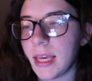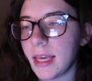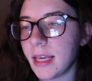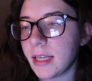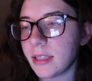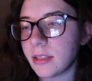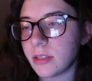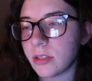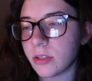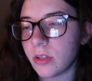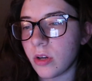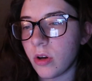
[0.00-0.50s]

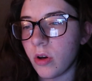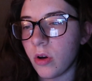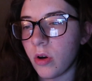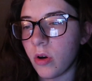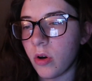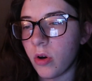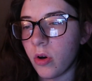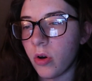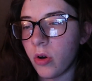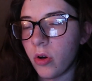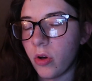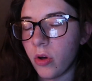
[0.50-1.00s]
It's
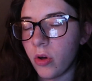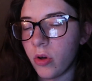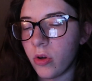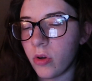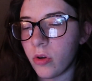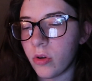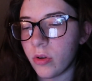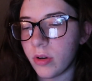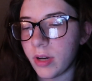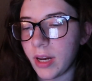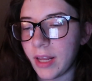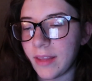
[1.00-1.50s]

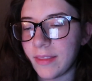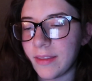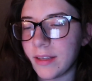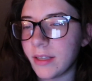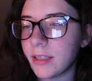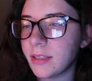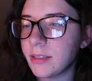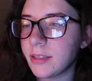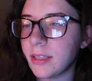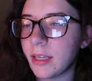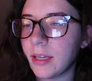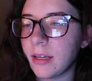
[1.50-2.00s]
called, I think
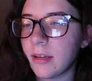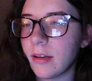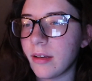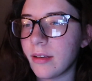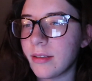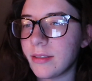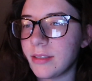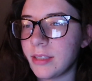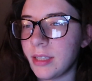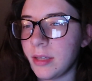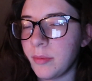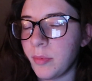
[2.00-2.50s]
it's like
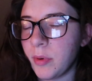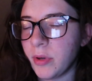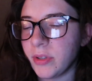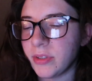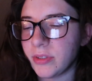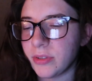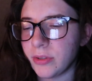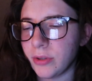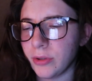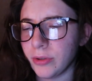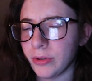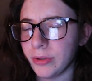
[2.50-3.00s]

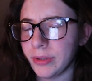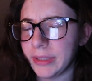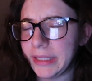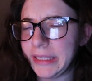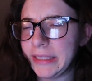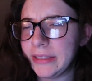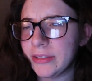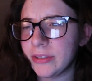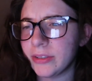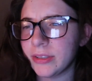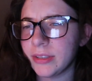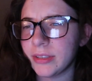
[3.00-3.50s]
Seabus
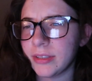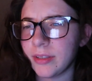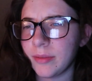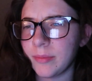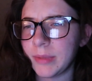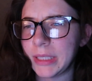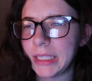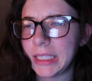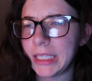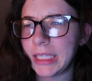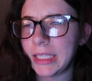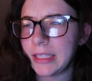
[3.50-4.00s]
Girlies or
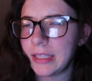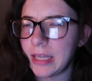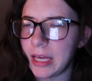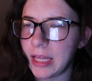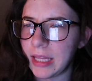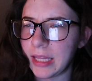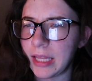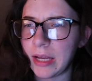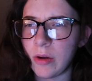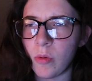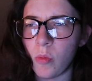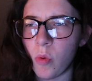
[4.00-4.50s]
something like that,
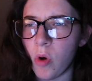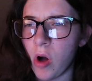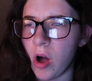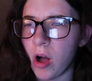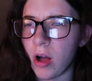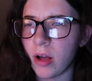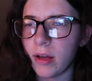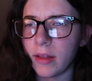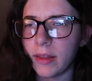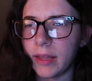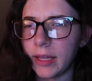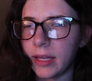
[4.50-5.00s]
like
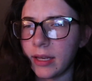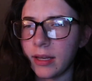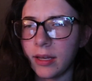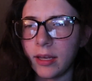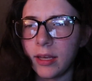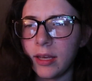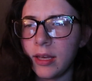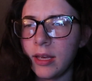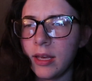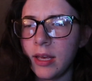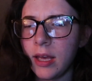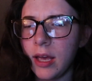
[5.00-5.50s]
walk, like
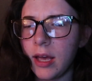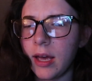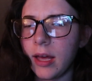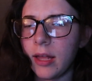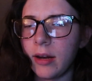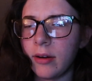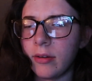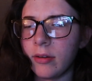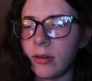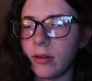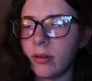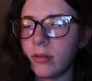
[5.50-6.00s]
I
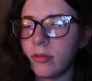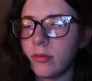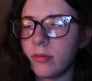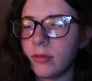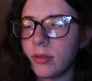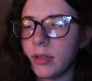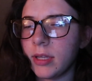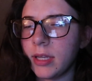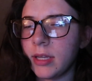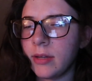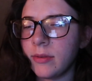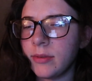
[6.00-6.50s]
don't know,
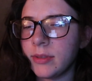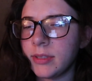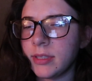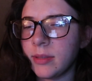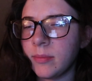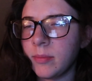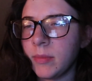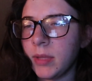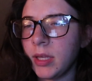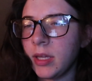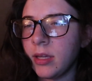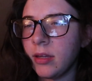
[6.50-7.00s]
it was
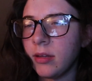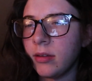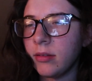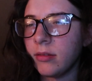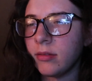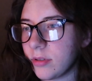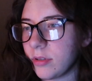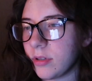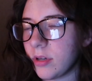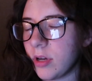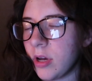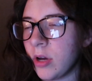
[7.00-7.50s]
something,
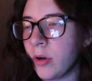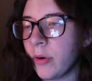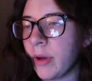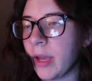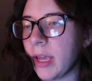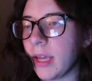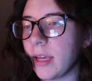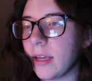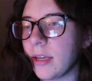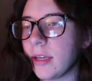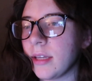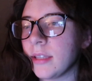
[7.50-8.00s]

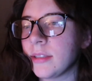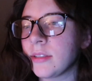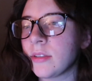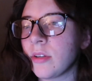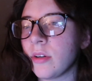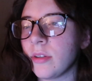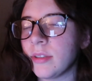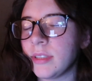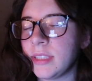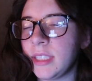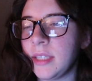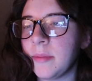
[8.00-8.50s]
okay, it's
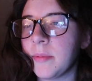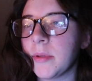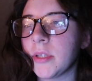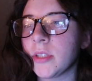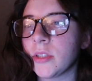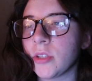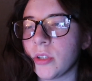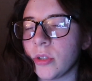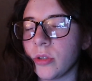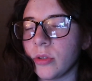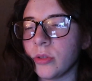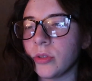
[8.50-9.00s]
called Seabus
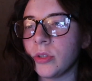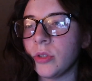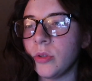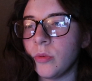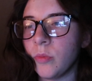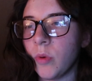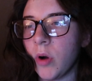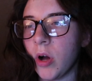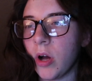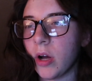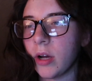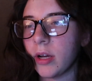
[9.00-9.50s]
Girls Who
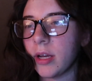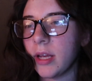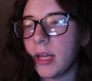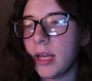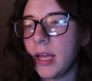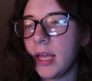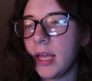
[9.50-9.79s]
Walk,